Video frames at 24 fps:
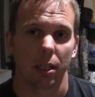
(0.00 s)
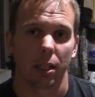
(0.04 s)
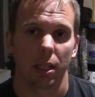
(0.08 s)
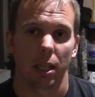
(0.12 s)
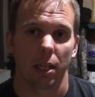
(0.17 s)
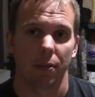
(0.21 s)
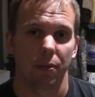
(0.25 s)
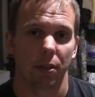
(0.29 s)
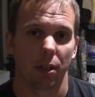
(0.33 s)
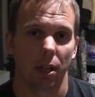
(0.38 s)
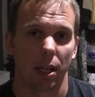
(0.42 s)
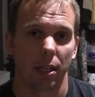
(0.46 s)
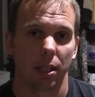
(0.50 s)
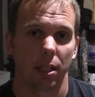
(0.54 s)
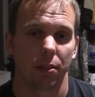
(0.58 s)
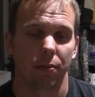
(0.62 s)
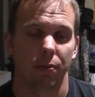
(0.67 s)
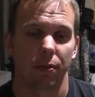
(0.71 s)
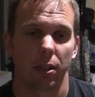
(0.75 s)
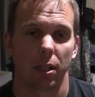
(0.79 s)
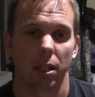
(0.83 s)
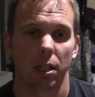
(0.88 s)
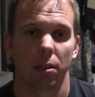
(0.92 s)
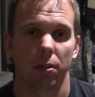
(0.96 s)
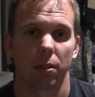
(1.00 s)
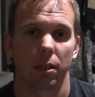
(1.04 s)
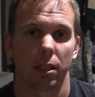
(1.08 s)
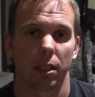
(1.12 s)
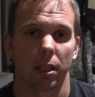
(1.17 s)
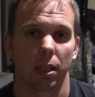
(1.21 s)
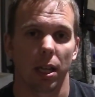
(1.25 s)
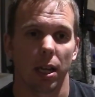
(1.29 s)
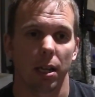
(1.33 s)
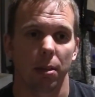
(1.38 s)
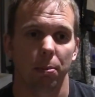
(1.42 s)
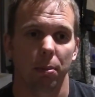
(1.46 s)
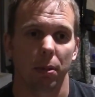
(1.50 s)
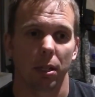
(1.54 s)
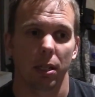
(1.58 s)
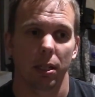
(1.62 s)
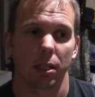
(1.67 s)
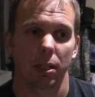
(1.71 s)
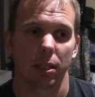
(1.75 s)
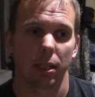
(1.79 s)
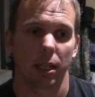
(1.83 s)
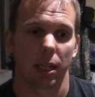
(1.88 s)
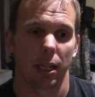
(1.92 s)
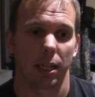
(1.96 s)
If you like this video, hit the like
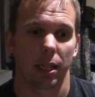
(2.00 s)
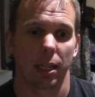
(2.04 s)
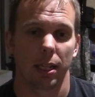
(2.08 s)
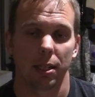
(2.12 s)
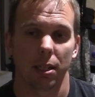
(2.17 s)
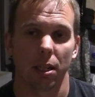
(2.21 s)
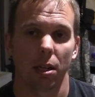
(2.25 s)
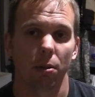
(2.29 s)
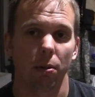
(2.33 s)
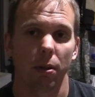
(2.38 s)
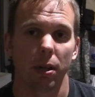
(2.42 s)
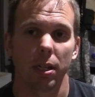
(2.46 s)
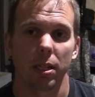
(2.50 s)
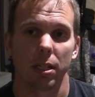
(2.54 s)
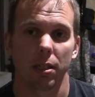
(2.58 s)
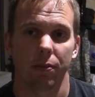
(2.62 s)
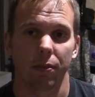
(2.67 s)
button, and as always,